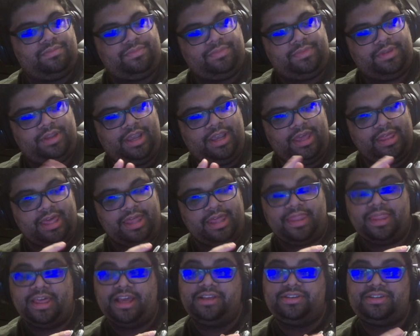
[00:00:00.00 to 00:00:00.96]
And then
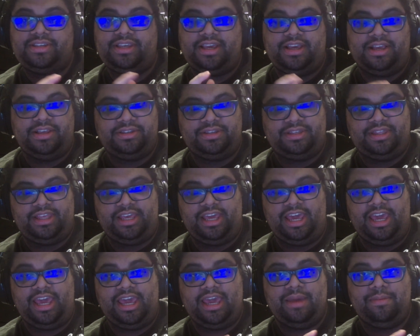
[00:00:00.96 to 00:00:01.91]
this is
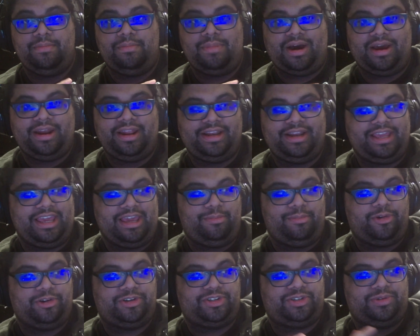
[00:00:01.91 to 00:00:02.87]
the modded
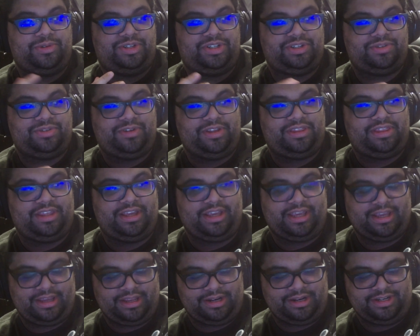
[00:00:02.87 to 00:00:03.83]
keyboard switch with the
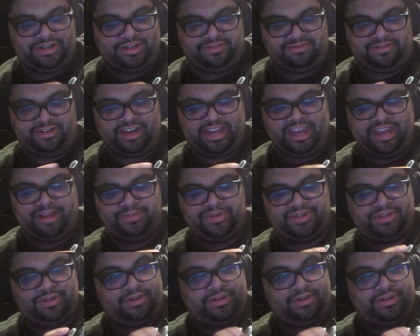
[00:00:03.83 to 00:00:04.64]
different caps.